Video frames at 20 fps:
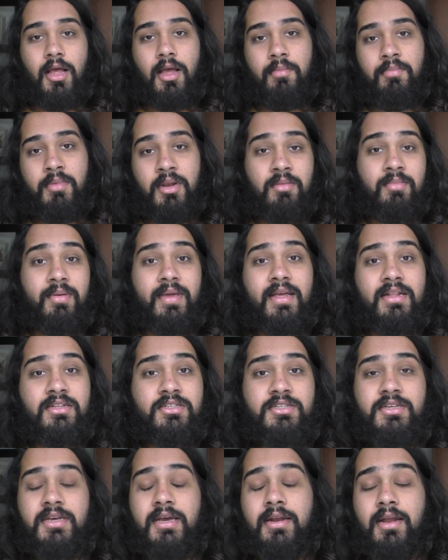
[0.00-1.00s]
Millie
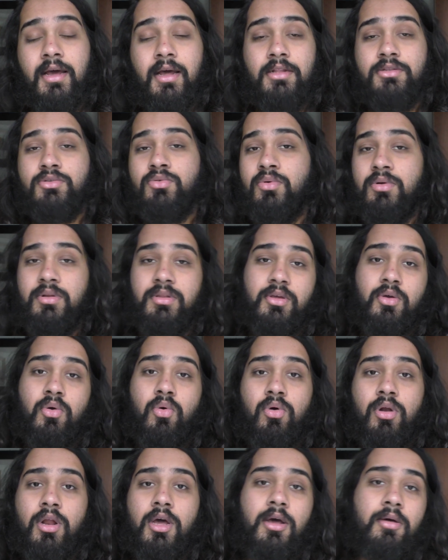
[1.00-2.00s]
McKenzie had Isla Dawn in the
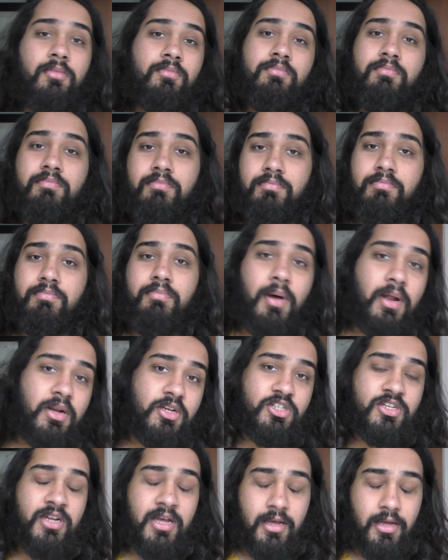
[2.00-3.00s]
corner,
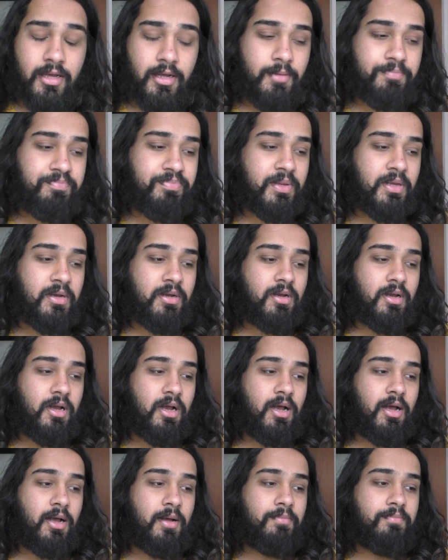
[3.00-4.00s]
punching at her.
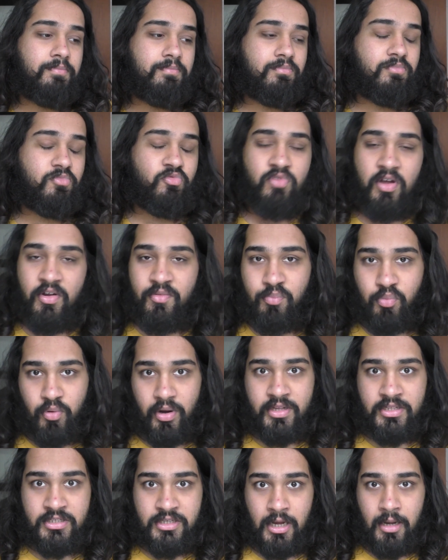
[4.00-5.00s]
Ref
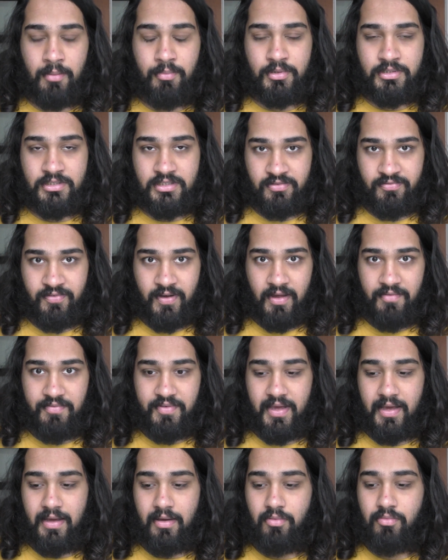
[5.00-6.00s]
breaks it up because of the 5
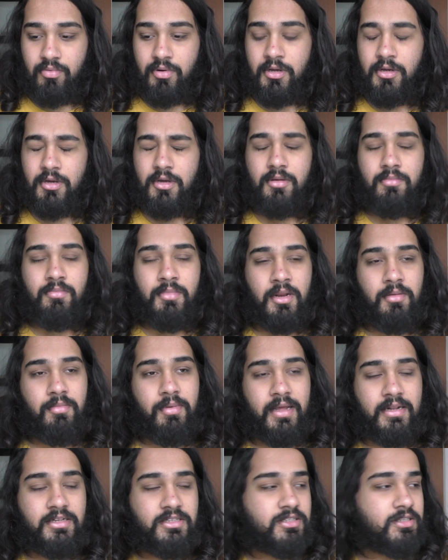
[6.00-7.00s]
count. Millie
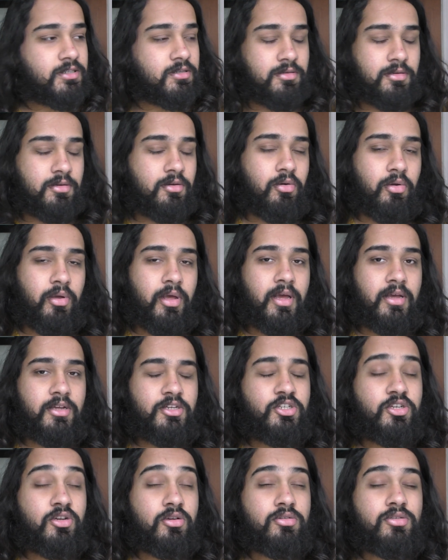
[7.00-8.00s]
McKenzie's like, oh, okay.
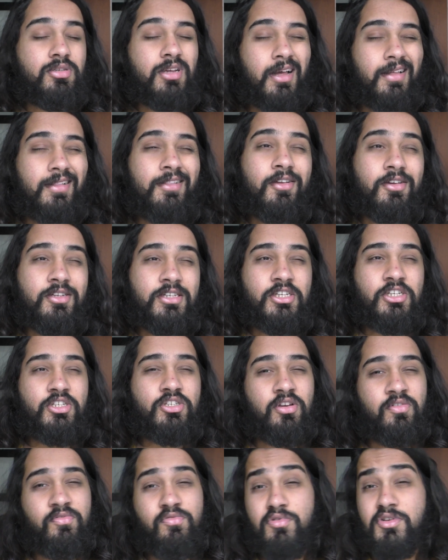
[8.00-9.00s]
She goes, it looks like she's
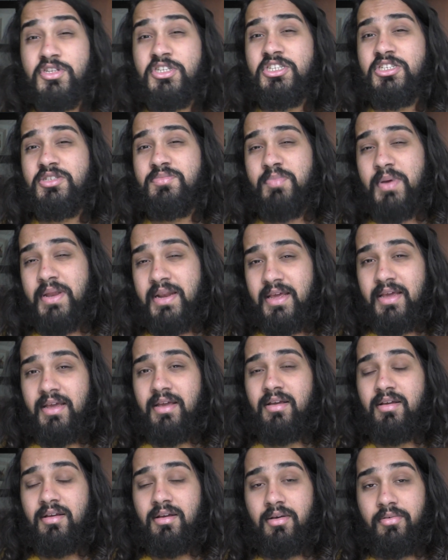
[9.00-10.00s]
going for a
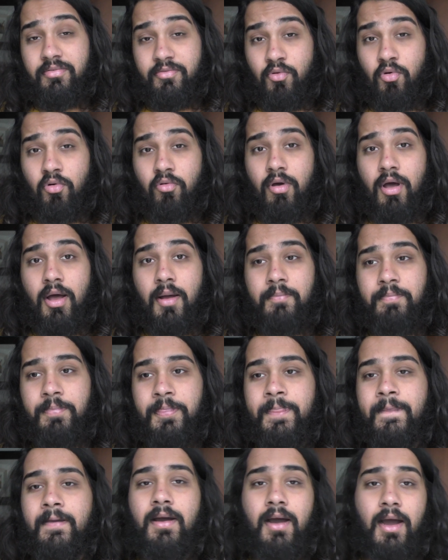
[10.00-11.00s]
spinning forearm.
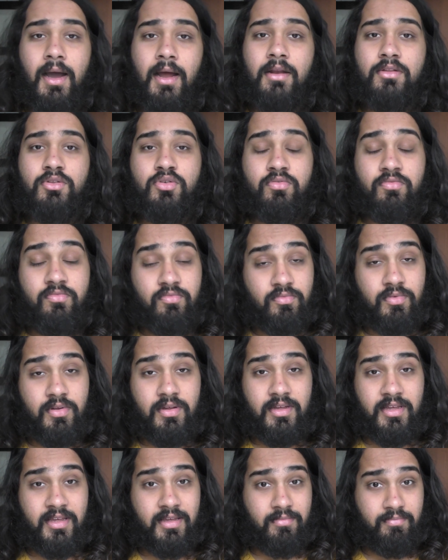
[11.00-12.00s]
Isla
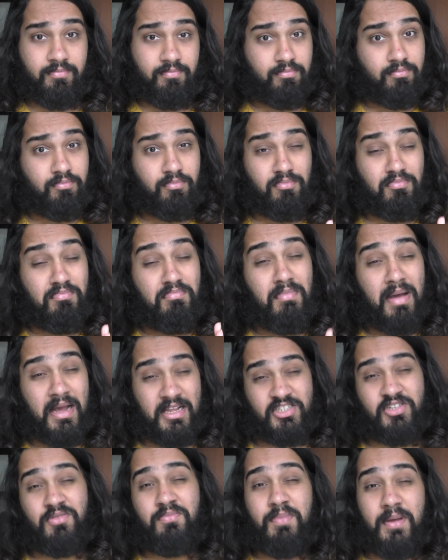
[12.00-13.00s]
Dawn,
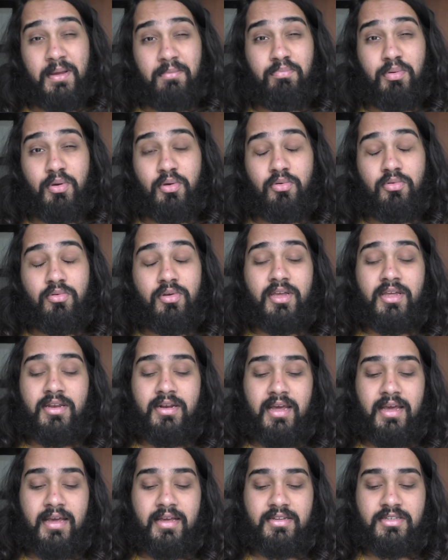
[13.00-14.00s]
massive big boot,
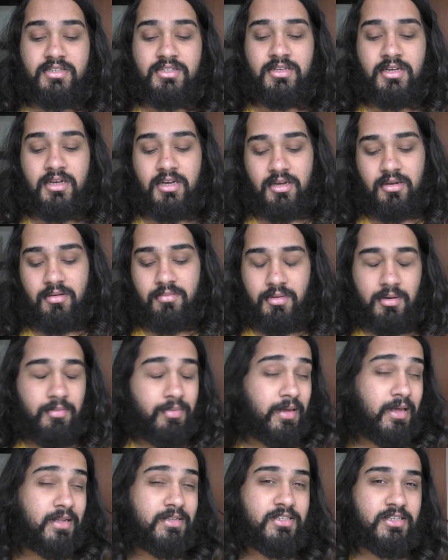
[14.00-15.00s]
connects. Millie
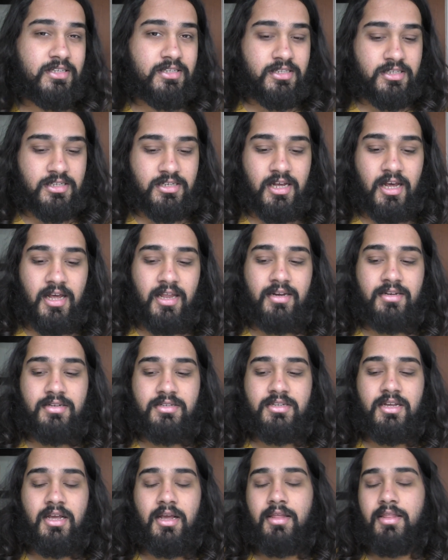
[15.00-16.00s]
McKenzie is
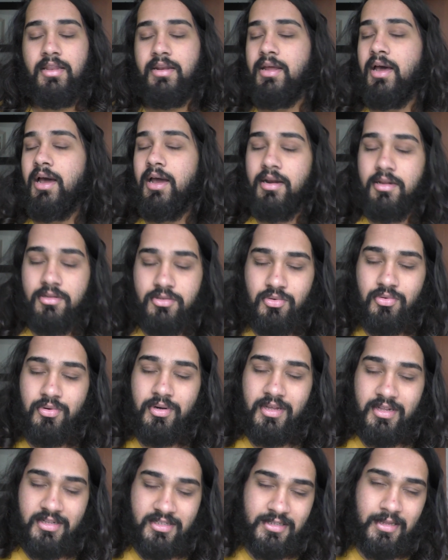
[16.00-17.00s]
stunned, and Isla Dawn
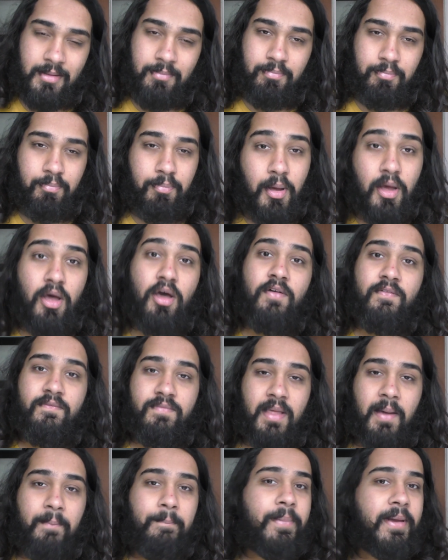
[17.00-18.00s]
hits that
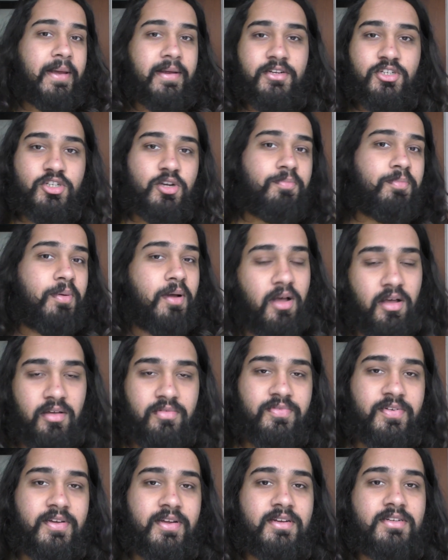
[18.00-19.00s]
picture
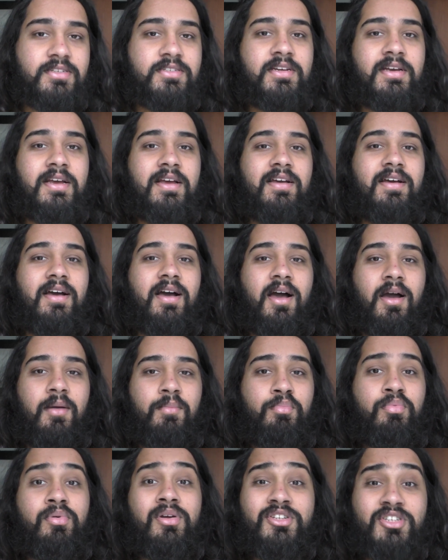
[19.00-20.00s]
perfect
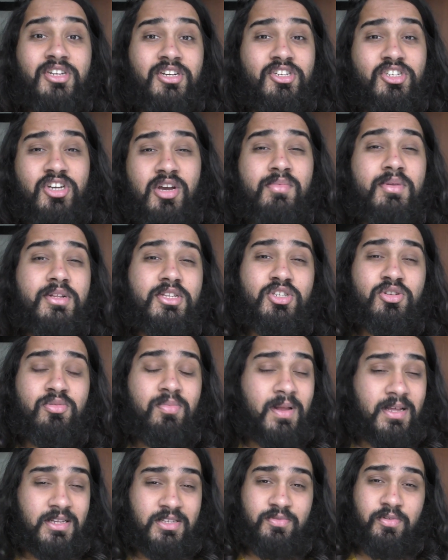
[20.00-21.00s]
bridging German
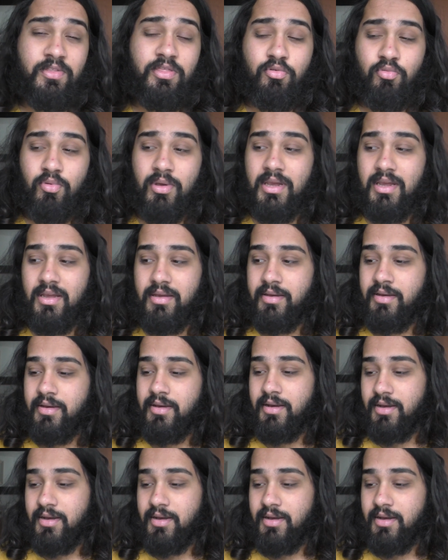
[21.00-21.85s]
suplex for 3.